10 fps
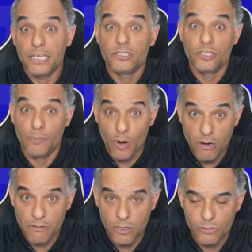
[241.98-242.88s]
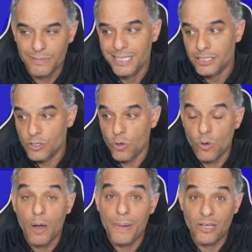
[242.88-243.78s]
tomorrow. So
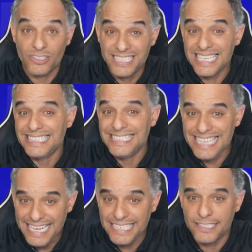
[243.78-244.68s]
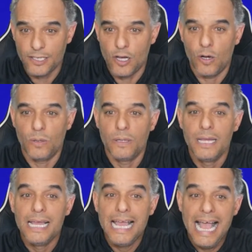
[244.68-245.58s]
about 6 days ago.
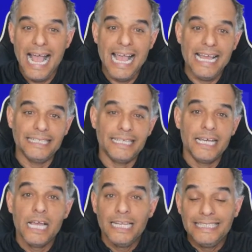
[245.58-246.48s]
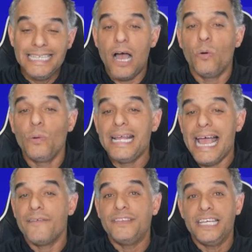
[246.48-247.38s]
And now we
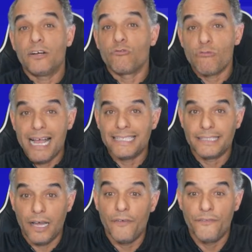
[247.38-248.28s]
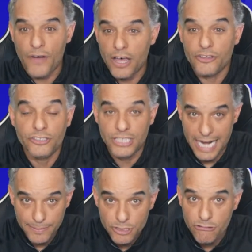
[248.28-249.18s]
have the arrest of Father
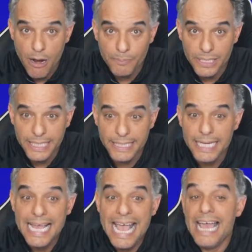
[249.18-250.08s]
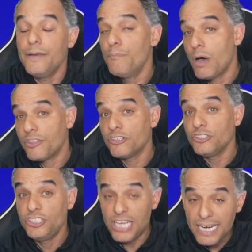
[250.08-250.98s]
James Crumbley and Mother
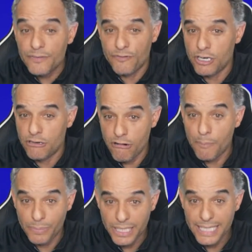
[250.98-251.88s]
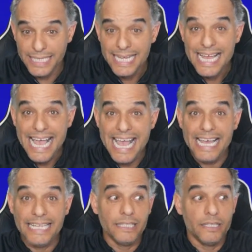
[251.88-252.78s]
Jennifer Crumbley,
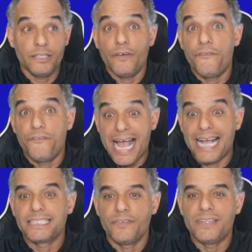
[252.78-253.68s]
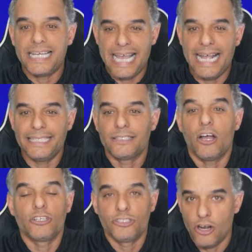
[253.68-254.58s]
and the facts of the case are
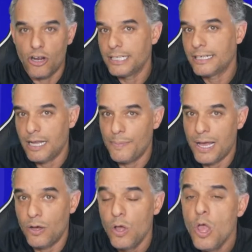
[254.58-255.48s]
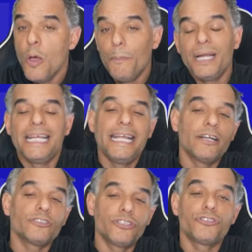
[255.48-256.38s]
starting to come out. But
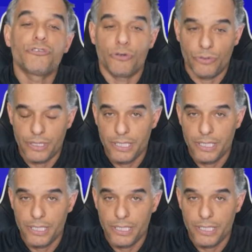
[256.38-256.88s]
here's the truth.